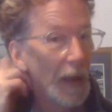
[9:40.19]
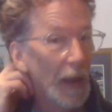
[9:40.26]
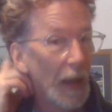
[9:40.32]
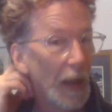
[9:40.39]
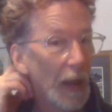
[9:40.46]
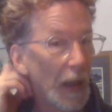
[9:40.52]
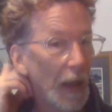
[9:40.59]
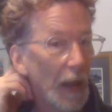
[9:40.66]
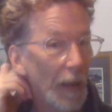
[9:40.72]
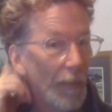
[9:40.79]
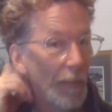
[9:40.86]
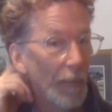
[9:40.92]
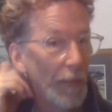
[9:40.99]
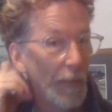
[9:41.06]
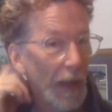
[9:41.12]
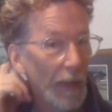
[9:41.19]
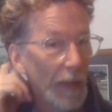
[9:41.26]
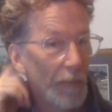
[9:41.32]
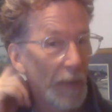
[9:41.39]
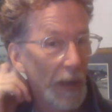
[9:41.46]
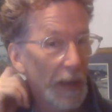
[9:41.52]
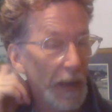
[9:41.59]
I
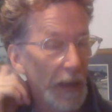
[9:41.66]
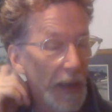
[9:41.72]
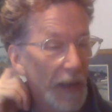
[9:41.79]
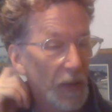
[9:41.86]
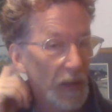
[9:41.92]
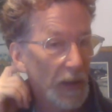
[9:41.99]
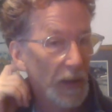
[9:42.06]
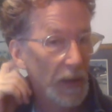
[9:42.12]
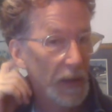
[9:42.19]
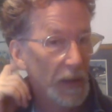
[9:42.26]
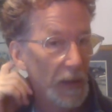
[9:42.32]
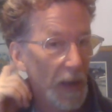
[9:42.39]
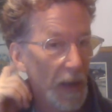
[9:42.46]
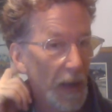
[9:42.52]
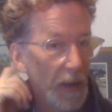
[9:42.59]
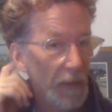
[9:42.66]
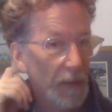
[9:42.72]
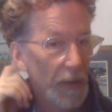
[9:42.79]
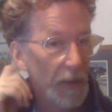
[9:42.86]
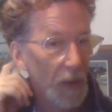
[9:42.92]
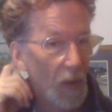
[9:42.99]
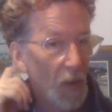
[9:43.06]
might actually list the
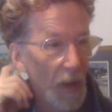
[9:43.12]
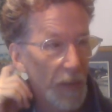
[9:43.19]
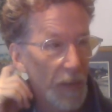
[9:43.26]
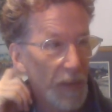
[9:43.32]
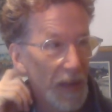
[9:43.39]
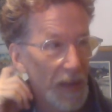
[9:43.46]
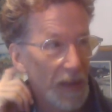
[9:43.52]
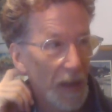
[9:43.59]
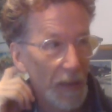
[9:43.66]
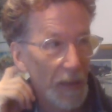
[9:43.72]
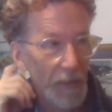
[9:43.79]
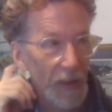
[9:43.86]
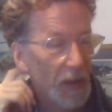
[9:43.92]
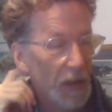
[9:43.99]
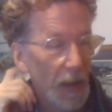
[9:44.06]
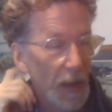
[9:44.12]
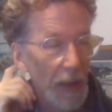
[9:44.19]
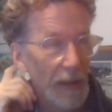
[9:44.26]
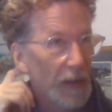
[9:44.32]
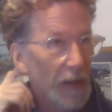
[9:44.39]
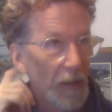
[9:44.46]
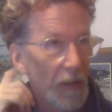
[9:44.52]
koi piece. I
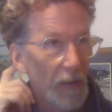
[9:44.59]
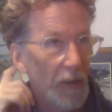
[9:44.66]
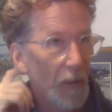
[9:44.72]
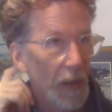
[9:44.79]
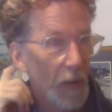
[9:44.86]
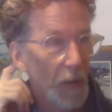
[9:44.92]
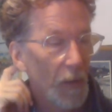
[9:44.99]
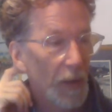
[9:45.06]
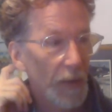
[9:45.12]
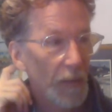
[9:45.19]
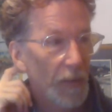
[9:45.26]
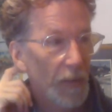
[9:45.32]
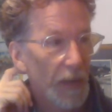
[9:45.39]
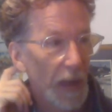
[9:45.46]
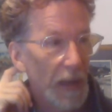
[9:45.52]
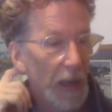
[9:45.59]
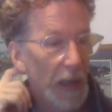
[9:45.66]
just don't know what I want to do with that.